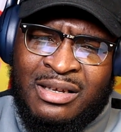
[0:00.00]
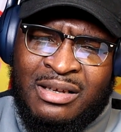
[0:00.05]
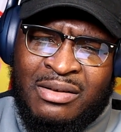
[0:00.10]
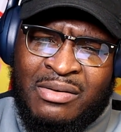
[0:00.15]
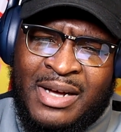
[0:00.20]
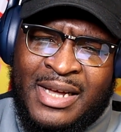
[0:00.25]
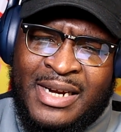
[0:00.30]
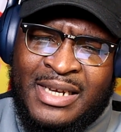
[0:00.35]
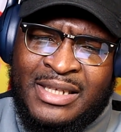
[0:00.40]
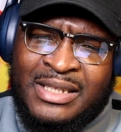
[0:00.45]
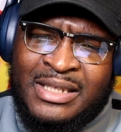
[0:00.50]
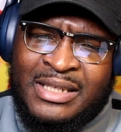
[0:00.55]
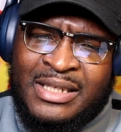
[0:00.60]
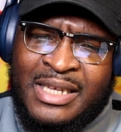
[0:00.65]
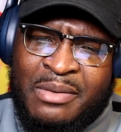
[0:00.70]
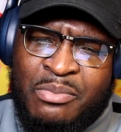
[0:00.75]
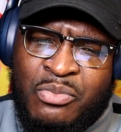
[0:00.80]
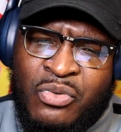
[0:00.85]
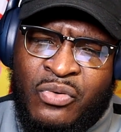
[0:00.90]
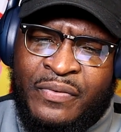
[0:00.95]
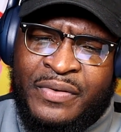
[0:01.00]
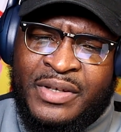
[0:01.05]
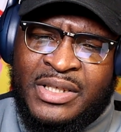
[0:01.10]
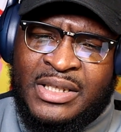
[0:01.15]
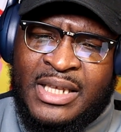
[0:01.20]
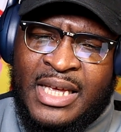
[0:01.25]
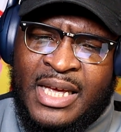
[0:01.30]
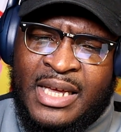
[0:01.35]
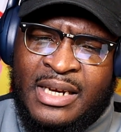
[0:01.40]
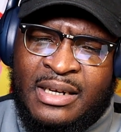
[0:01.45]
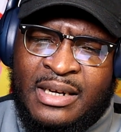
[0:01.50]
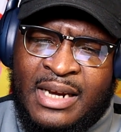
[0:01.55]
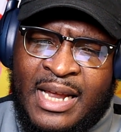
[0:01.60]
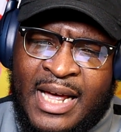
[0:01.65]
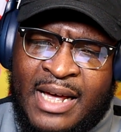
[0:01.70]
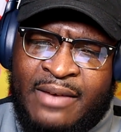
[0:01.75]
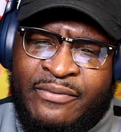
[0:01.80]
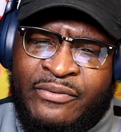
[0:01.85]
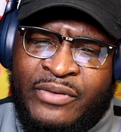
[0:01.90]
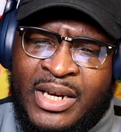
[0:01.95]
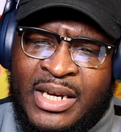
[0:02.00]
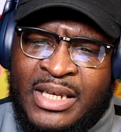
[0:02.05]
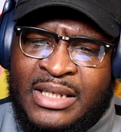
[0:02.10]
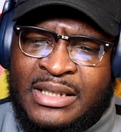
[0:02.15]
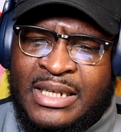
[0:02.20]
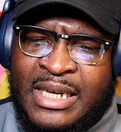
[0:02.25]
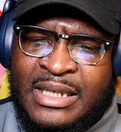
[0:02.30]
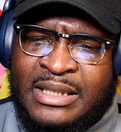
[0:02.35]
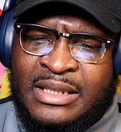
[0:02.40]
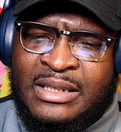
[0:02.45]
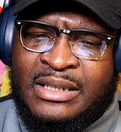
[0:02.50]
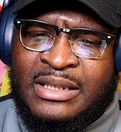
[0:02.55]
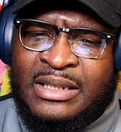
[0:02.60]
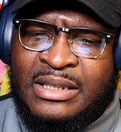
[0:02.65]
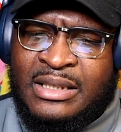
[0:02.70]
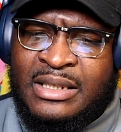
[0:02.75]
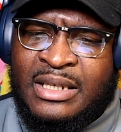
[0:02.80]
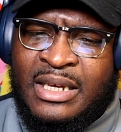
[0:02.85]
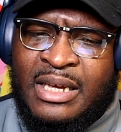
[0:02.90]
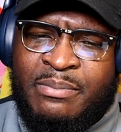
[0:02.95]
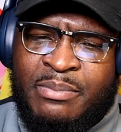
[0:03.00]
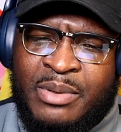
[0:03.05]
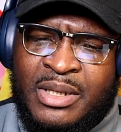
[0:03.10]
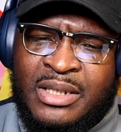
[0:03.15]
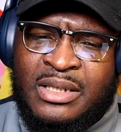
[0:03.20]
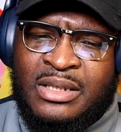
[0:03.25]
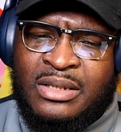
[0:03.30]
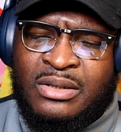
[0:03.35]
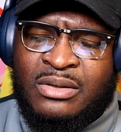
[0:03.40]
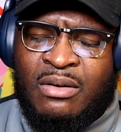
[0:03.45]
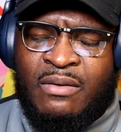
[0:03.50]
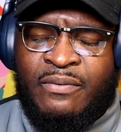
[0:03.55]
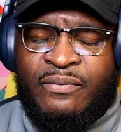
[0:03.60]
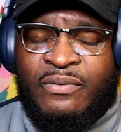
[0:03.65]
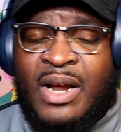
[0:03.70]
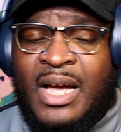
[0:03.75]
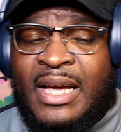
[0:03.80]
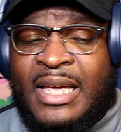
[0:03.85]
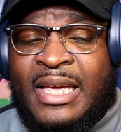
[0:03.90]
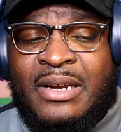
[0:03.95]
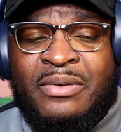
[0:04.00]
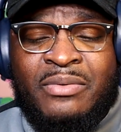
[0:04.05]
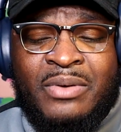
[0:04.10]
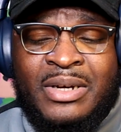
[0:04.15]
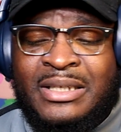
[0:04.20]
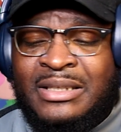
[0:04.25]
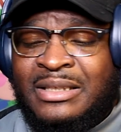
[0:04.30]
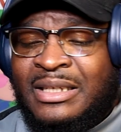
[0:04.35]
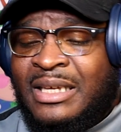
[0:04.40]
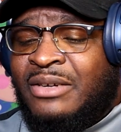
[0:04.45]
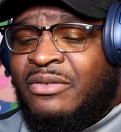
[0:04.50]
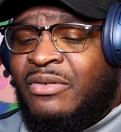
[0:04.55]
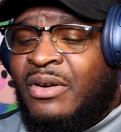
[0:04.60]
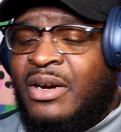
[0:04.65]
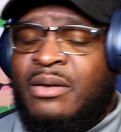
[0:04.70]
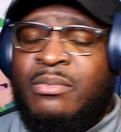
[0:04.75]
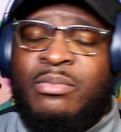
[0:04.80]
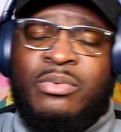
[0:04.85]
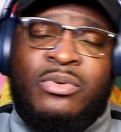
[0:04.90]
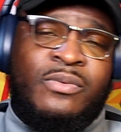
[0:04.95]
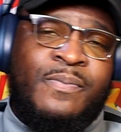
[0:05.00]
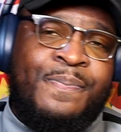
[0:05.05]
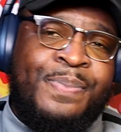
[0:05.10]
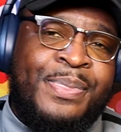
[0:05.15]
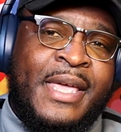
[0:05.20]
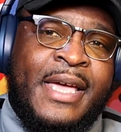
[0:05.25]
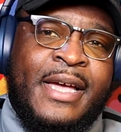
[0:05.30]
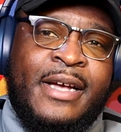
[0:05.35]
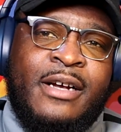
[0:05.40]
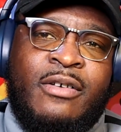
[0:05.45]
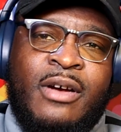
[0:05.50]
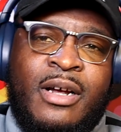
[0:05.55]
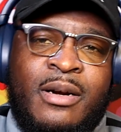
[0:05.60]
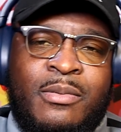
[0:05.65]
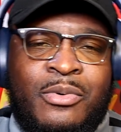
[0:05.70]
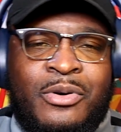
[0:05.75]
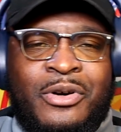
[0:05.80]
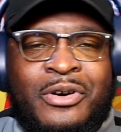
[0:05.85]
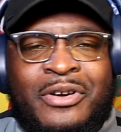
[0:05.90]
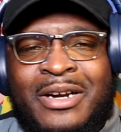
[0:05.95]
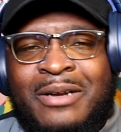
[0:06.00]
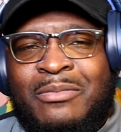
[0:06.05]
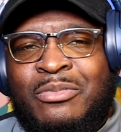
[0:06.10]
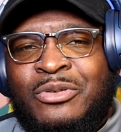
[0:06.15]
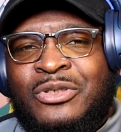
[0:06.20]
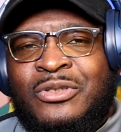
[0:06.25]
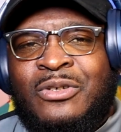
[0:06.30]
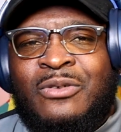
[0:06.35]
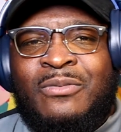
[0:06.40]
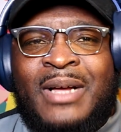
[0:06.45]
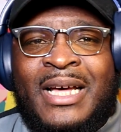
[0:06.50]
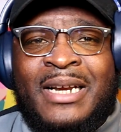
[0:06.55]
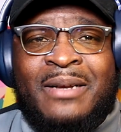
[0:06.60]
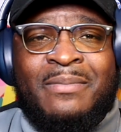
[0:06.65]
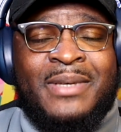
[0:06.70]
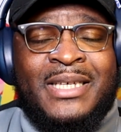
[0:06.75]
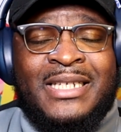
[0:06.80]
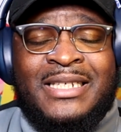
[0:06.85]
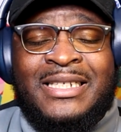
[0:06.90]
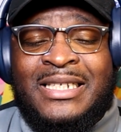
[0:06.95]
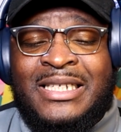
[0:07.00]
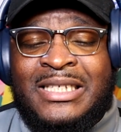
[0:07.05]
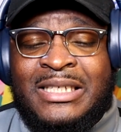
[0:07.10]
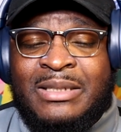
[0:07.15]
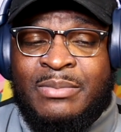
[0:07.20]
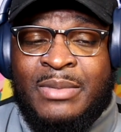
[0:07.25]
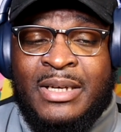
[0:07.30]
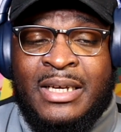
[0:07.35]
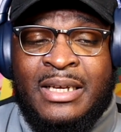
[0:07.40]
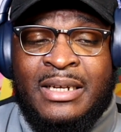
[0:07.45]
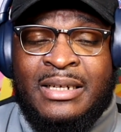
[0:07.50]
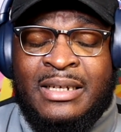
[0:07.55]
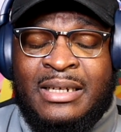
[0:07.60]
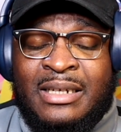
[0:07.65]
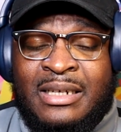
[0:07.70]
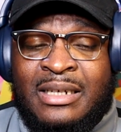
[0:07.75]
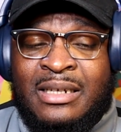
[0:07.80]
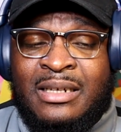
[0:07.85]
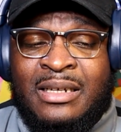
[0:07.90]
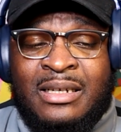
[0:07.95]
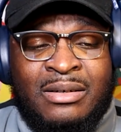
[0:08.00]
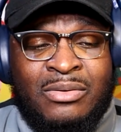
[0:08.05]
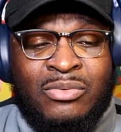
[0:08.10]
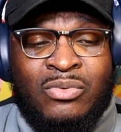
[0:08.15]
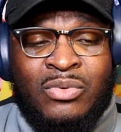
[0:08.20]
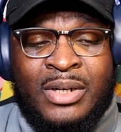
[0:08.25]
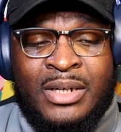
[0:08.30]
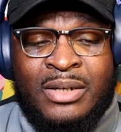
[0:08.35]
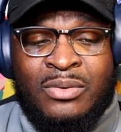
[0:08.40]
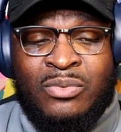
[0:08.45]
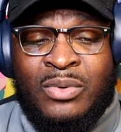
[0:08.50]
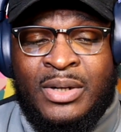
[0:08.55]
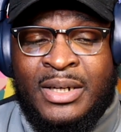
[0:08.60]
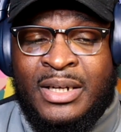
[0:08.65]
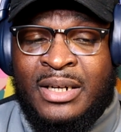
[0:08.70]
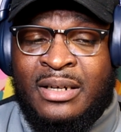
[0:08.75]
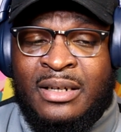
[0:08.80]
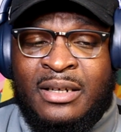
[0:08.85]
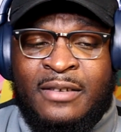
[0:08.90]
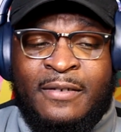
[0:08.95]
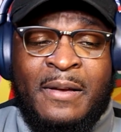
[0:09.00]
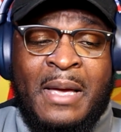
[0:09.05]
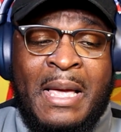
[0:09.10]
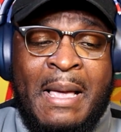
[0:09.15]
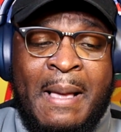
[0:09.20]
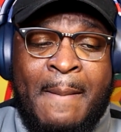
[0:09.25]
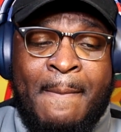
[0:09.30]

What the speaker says: Why does it say movie staying alive, released 1968, Bee Gees soft rock? Anyways, incredible, incredible, incredible song by the Bee Gees, man. One of the